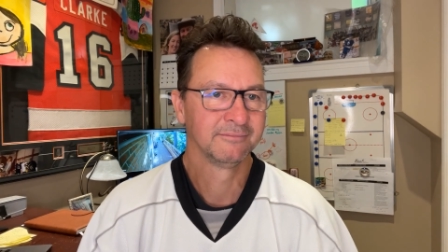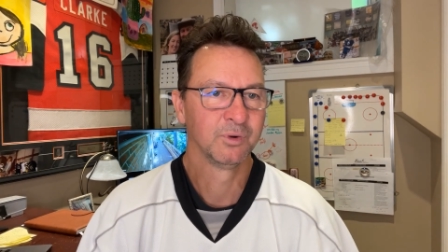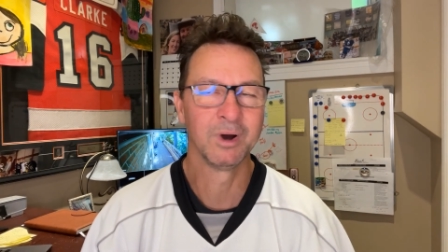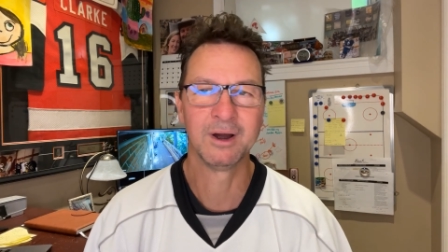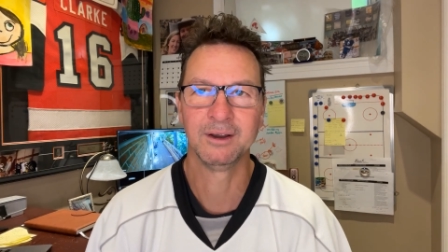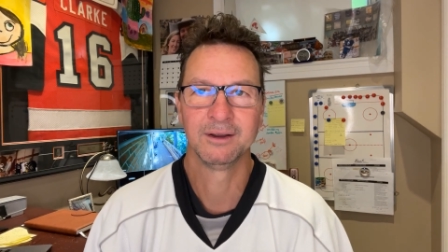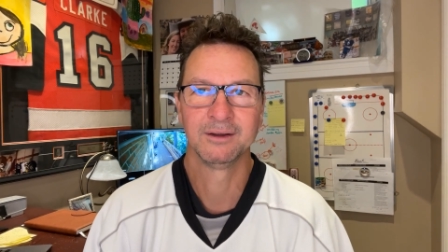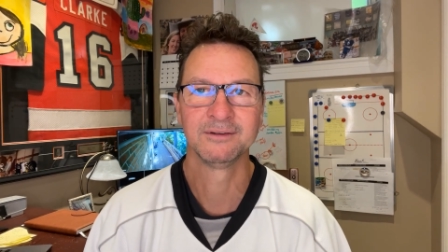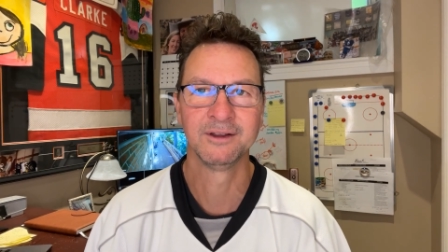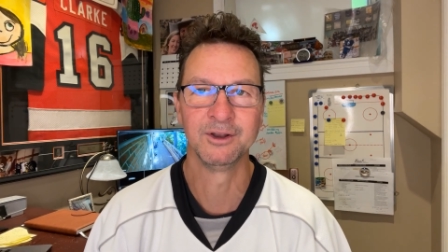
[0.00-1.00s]
Why?
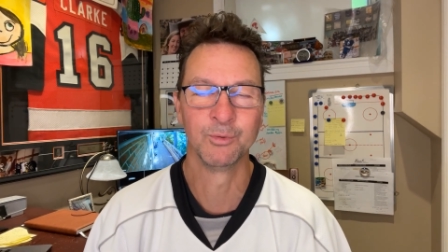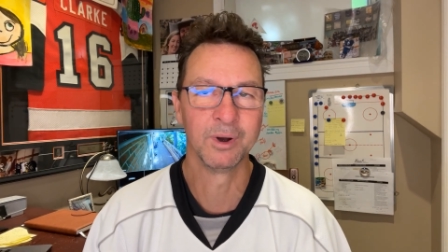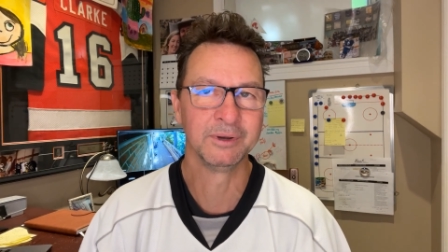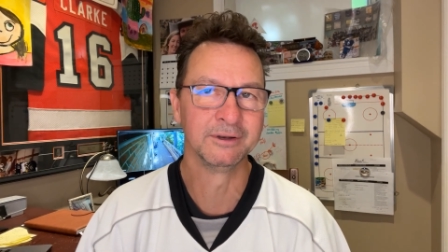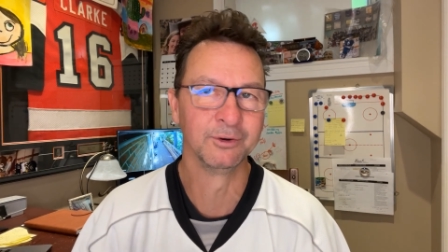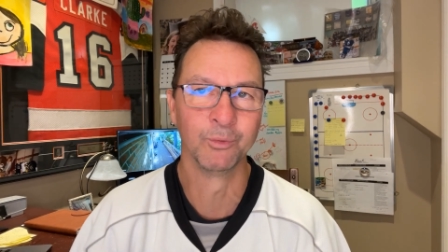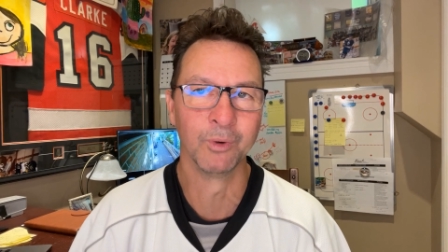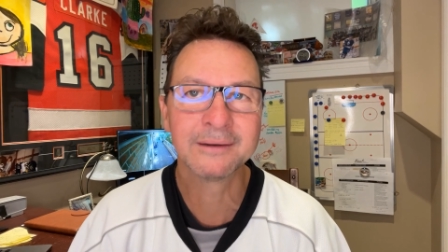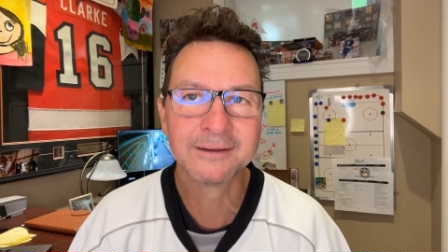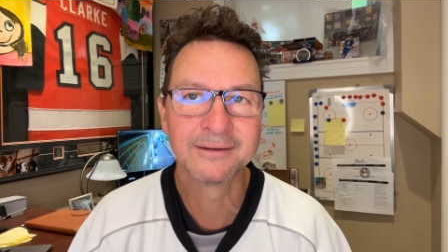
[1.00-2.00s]
You want me to do
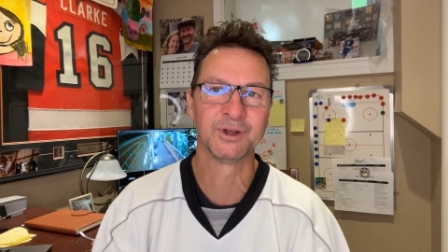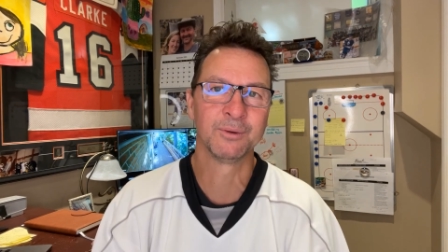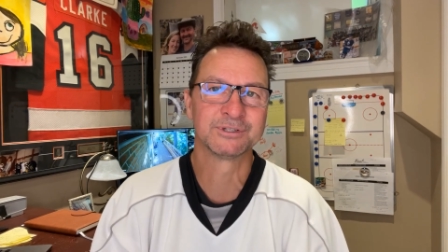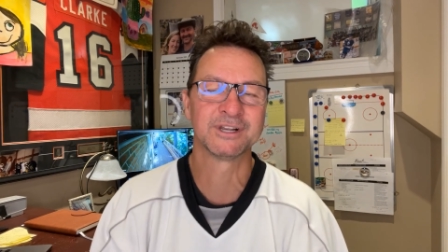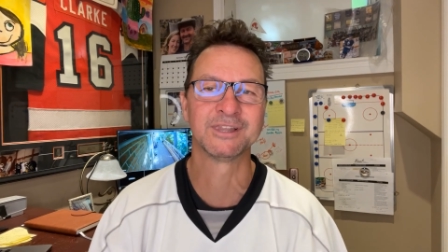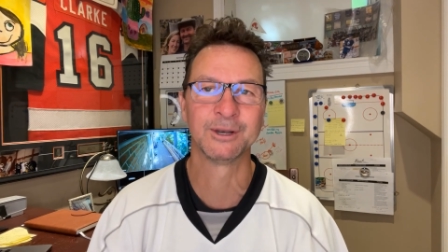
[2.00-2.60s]
what? Almost like